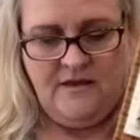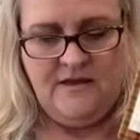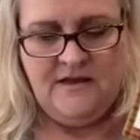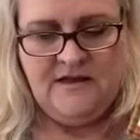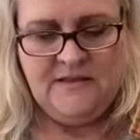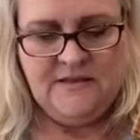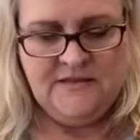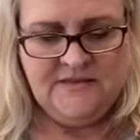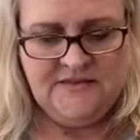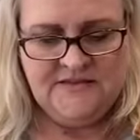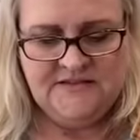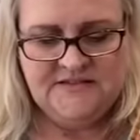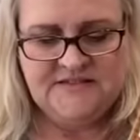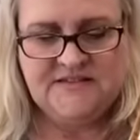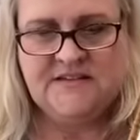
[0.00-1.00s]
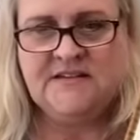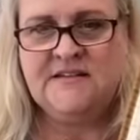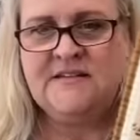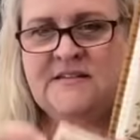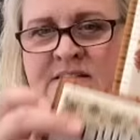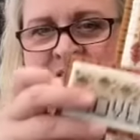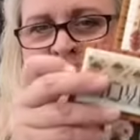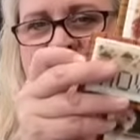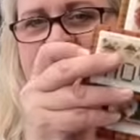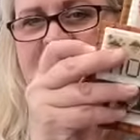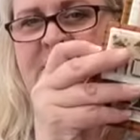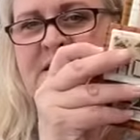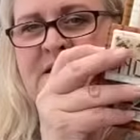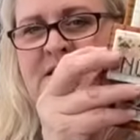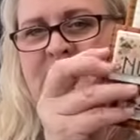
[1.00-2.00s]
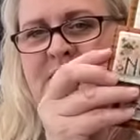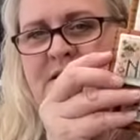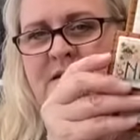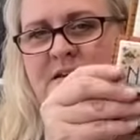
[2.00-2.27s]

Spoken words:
And then this is the